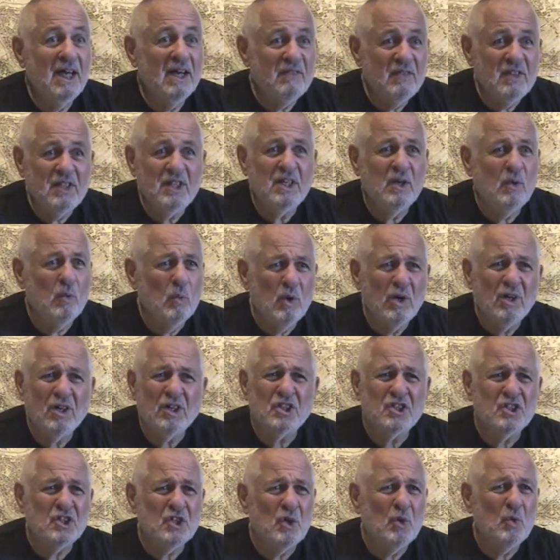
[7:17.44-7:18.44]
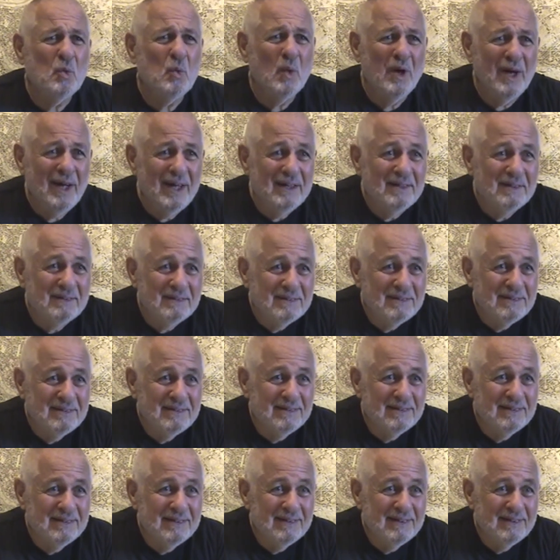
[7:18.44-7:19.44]
everything worked so
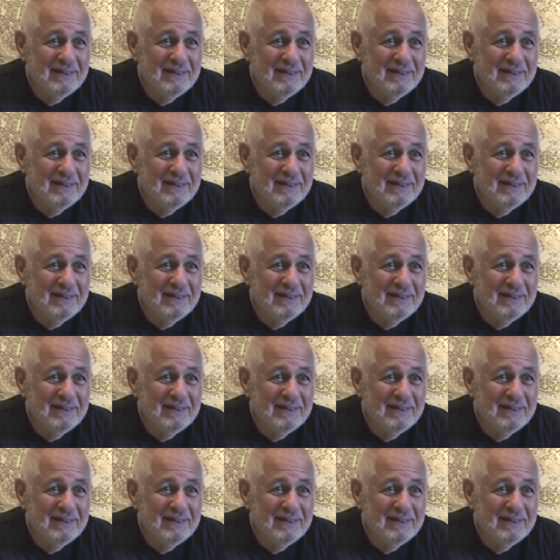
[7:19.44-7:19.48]
well